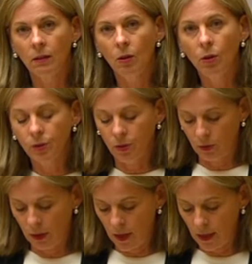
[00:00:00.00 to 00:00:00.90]
all
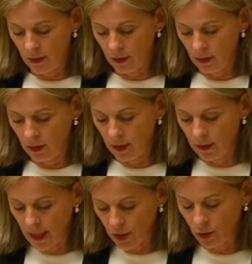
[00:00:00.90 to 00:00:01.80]
suicides, is
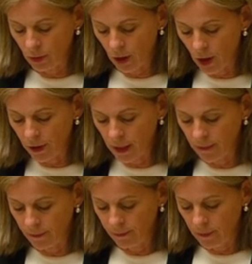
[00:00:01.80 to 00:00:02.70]
a national priority.
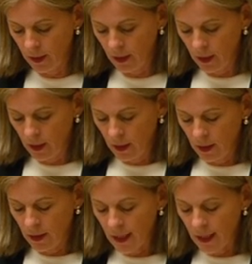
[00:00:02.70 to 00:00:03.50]
To